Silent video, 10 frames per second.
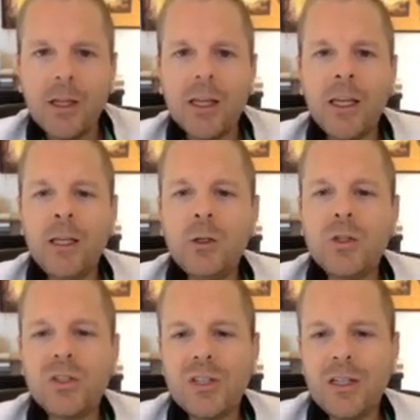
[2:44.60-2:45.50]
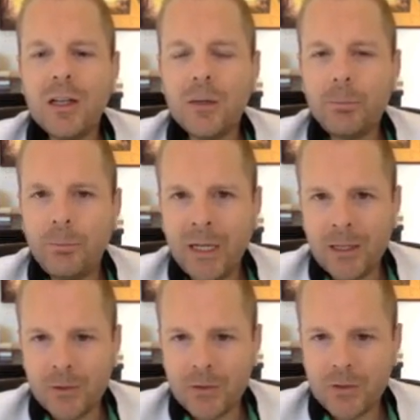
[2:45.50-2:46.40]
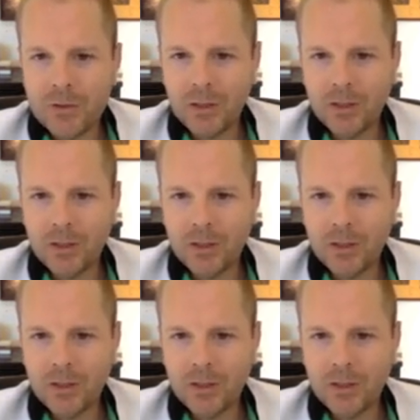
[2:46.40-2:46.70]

and you see a bounce,